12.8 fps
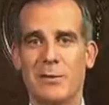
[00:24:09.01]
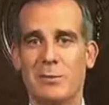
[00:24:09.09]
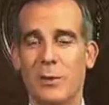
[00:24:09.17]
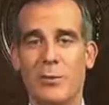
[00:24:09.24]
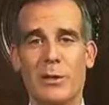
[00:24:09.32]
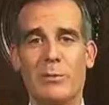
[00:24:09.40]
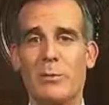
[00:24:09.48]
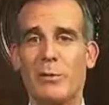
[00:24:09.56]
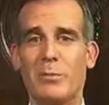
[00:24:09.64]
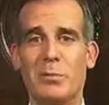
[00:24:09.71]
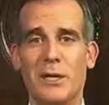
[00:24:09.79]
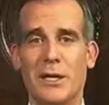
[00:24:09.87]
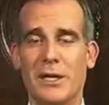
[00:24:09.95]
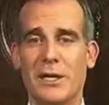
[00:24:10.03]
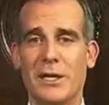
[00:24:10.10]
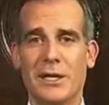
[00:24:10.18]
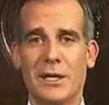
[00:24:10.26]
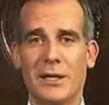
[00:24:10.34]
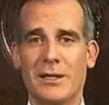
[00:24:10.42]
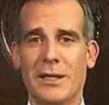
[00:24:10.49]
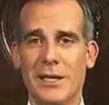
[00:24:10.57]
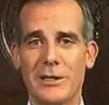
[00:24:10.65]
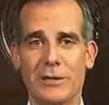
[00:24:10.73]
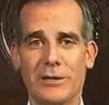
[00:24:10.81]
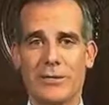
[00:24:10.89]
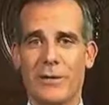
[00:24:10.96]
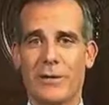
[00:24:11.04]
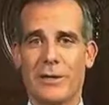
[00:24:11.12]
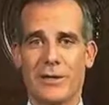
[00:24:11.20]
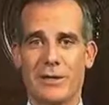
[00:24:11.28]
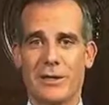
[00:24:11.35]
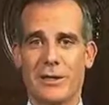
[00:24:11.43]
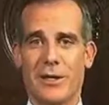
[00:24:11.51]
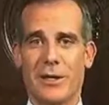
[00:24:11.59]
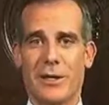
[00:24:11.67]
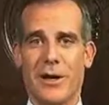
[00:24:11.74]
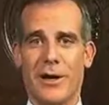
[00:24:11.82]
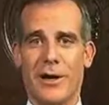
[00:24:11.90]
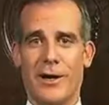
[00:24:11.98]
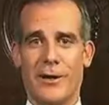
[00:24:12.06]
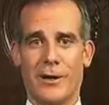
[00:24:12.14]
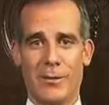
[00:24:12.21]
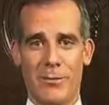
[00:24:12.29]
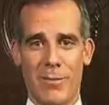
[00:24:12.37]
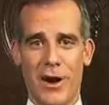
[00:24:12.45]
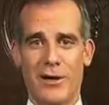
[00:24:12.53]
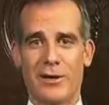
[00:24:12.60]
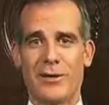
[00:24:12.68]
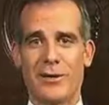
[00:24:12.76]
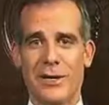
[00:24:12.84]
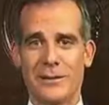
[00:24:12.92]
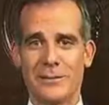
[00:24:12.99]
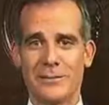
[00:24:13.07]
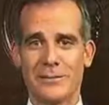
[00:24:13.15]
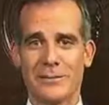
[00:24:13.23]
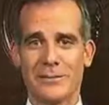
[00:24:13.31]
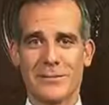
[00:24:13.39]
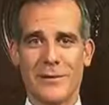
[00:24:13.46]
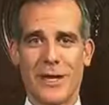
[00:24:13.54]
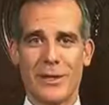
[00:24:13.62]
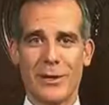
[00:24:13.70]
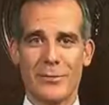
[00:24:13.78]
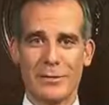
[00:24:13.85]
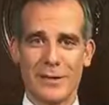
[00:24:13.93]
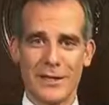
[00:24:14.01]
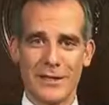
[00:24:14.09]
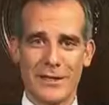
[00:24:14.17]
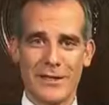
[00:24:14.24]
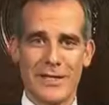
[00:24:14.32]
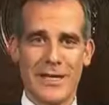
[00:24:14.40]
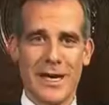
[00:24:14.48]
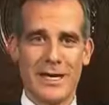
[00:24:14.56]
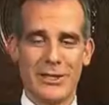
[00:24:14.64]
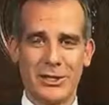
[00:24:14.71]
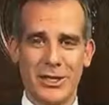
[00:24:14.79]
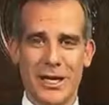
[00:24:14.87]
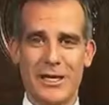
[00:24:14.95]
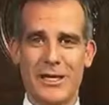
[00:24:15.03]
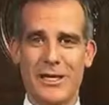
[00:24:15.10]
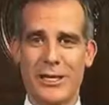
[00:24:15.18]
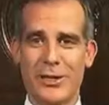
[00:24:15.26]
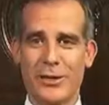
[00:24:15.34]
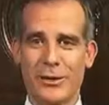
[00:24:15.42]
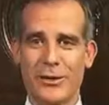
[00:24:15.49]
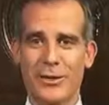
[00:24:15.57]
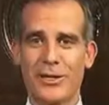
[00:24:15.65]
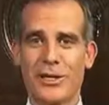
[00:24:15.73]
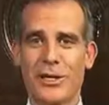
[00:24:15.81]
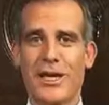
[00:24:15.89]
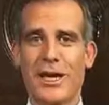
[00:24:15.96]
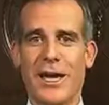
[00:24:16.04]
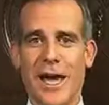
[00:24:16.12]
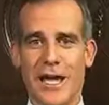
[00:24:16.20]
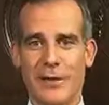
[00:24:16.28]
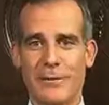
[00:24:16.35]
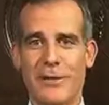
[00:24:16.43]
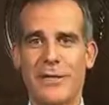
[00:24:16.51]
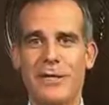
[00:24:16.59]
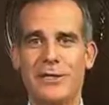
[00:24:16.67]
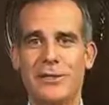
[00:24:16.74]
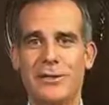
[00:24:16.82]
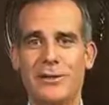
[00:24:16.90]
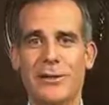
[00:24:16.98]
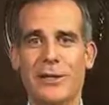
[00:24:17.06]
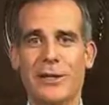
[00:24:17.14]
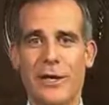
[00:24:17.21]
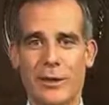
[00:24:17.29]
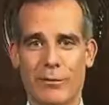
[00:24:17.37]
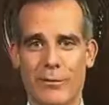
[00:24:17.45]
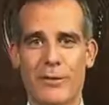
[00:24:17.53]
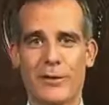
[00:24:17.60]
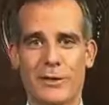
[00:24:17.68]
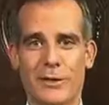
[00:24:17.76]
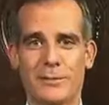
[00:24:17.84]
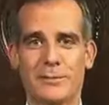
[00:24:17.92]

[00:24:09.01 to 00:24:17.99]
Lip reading: But we will be laser focused on monitoring and hopefully, as I said, educating, encouraging, and if we need to, enforcing.